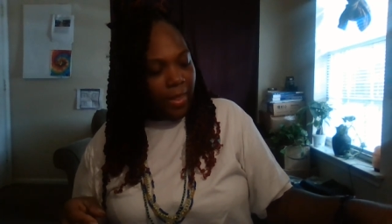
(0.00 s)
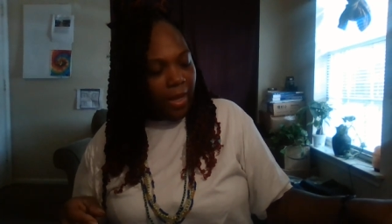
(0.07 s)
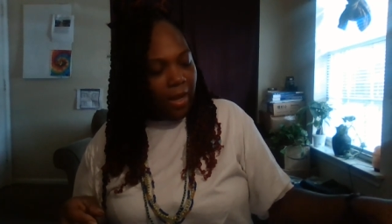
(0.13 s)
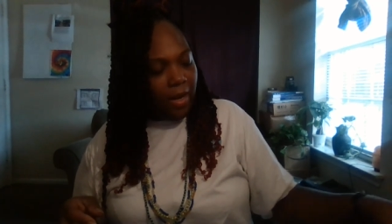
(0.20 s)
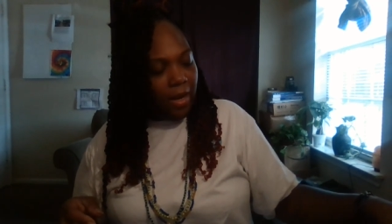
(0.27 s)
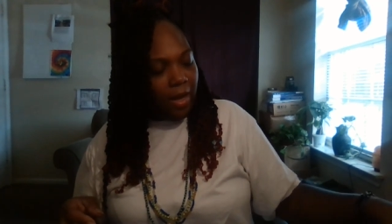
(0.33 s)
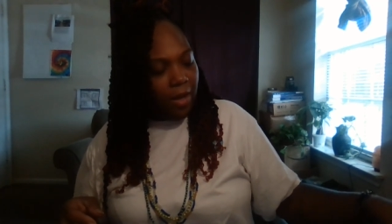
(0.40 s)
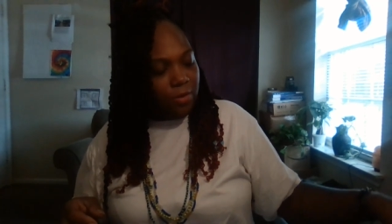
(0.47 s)

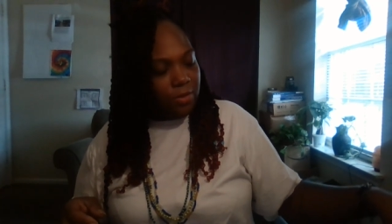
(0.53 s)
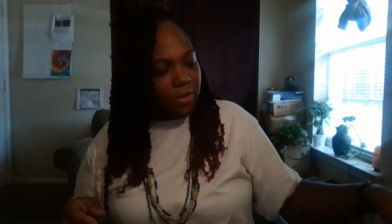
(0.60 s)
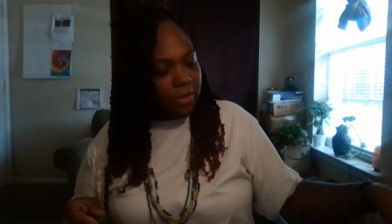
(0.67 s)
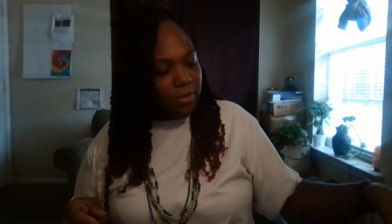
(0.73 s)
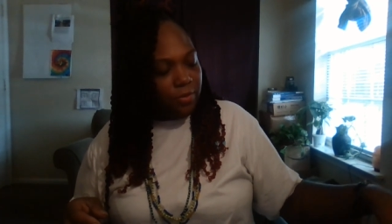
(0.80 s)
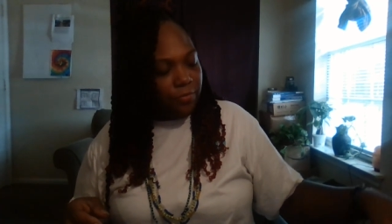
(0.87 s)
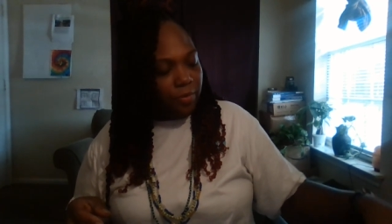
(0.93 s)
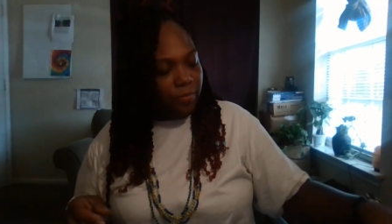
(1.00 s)
allows us
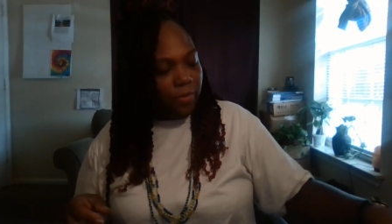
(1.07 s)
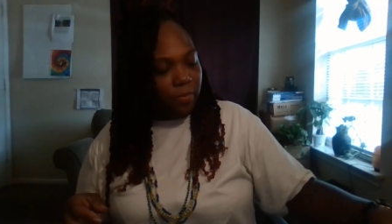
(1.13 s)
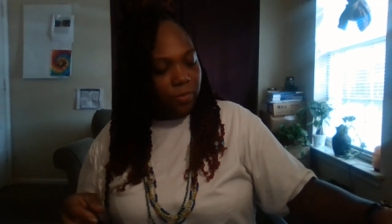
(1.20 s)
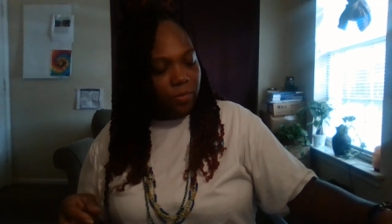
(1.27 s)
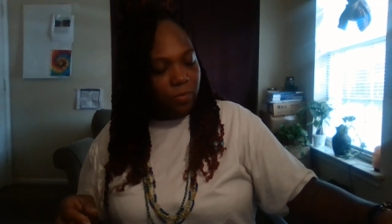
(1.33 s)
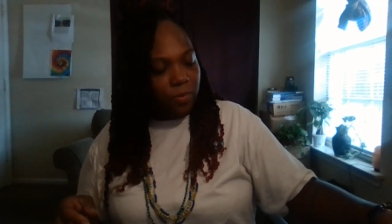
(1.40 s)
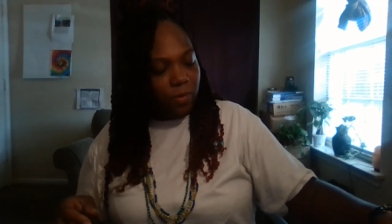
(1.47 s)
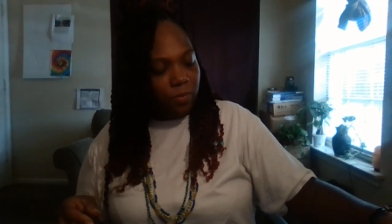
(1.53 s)
to remember
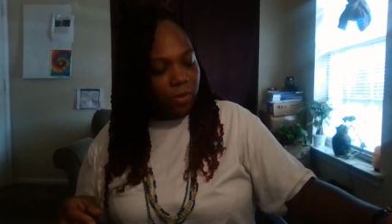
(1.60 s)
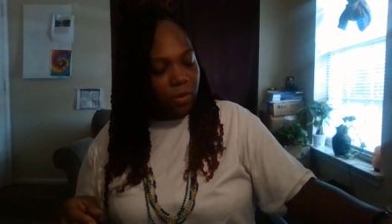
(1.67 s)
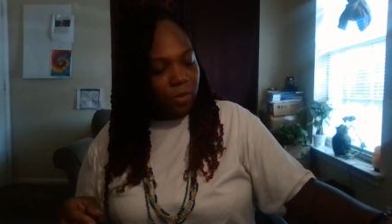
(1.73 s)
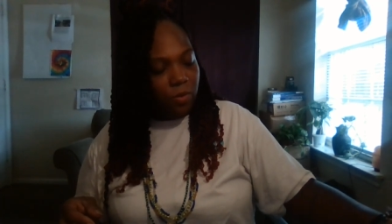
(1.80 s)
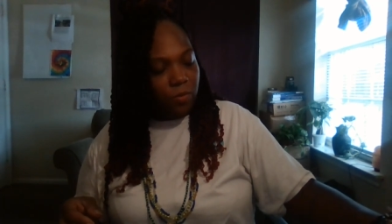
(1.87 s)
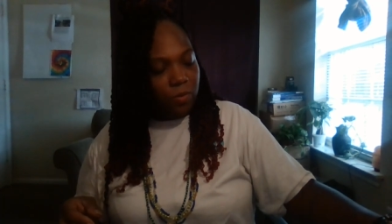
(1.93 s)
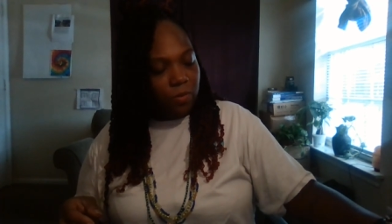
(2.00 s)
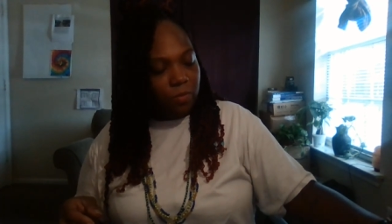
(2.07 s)
where we
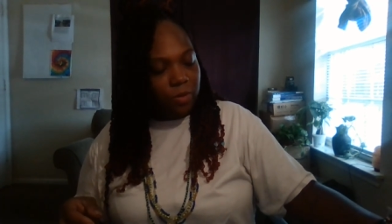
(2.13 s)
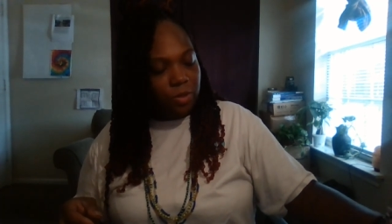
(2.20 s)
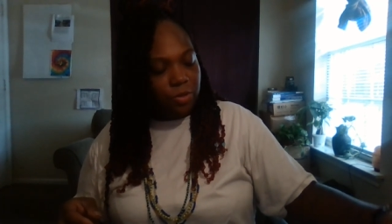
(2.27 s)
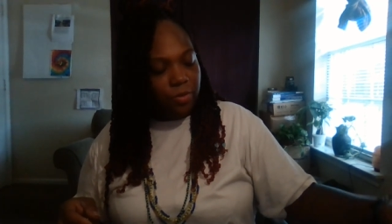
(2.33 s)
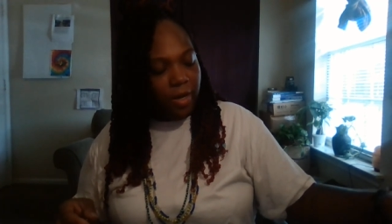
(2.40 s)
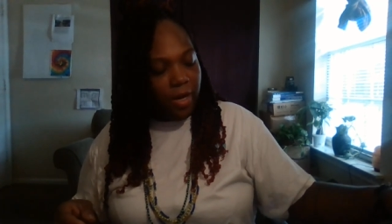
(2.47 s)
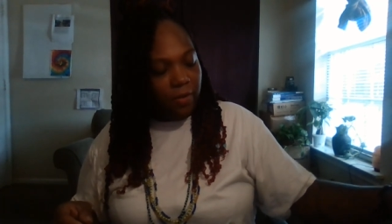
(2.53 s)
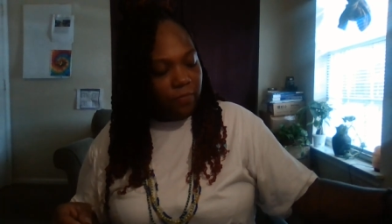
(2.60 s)
go when we
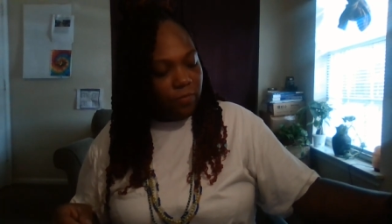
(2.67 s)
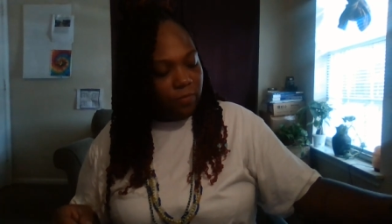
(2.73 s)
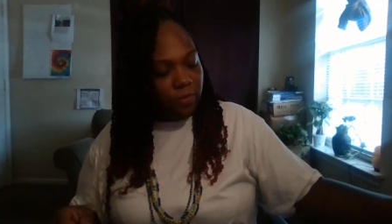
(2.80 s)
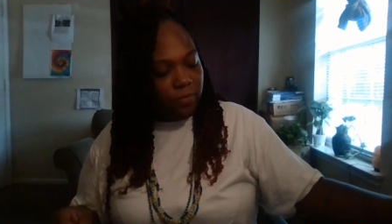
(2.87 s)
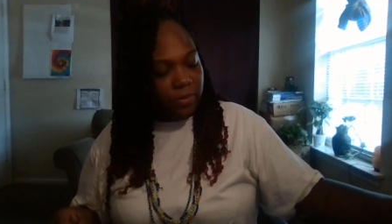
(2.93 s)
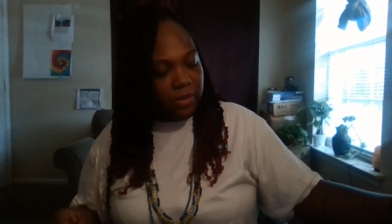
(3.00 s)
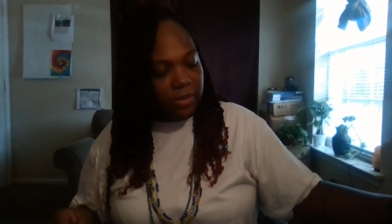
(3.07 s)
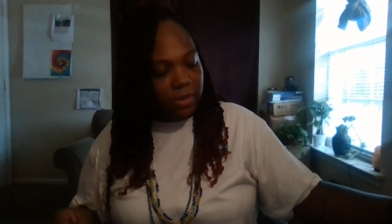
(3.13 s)
travel, when
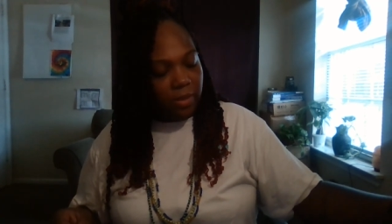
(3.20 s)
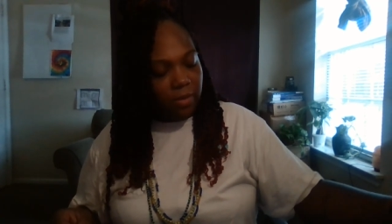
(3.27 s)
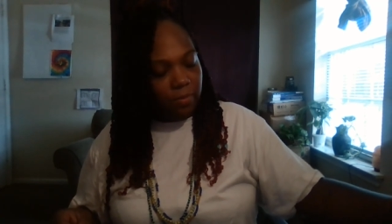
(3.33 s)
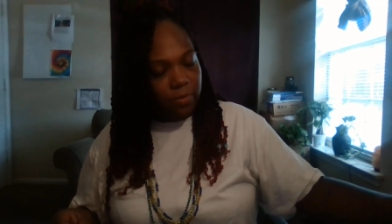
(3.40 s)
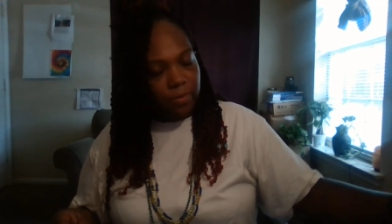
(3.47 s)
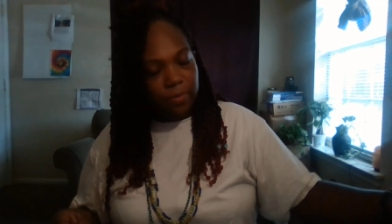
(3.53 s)
we sleep.